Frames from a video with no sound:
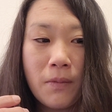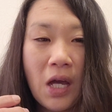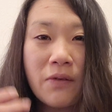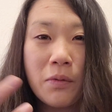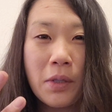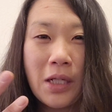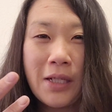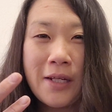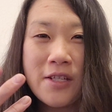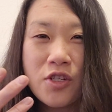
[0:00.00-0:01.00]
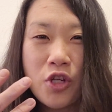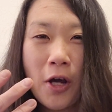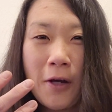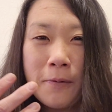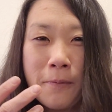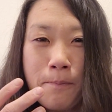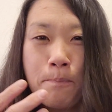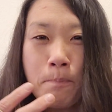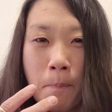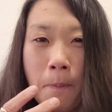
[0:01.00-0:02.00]
Everybody needs a job,
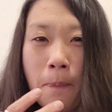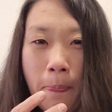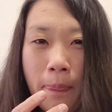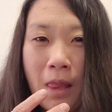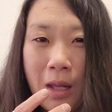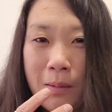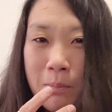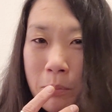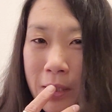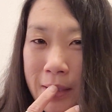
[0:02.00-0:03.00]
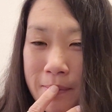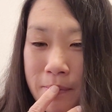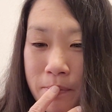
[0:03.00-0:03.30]
but